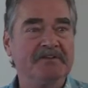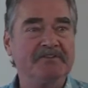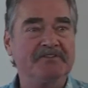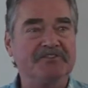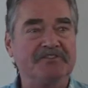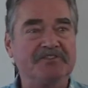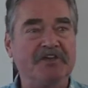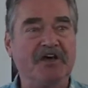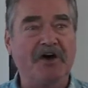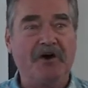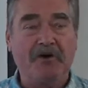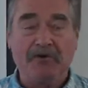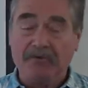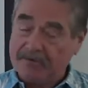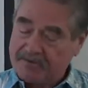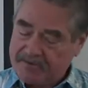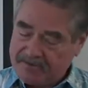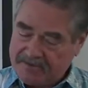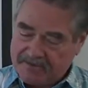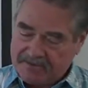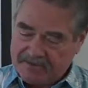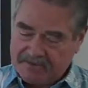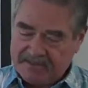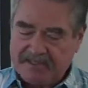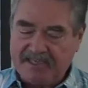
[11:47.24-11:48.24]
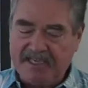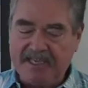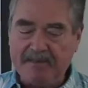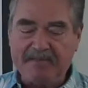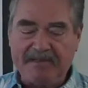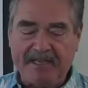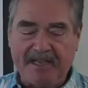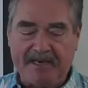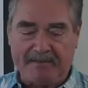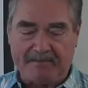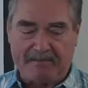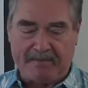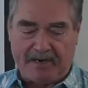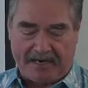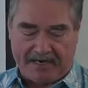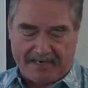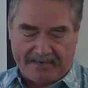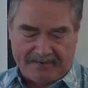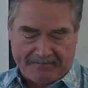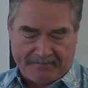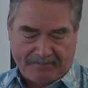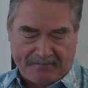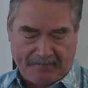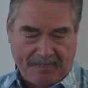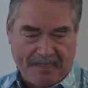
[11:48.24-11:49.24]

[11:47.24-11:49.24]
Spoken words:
So keep that in mind.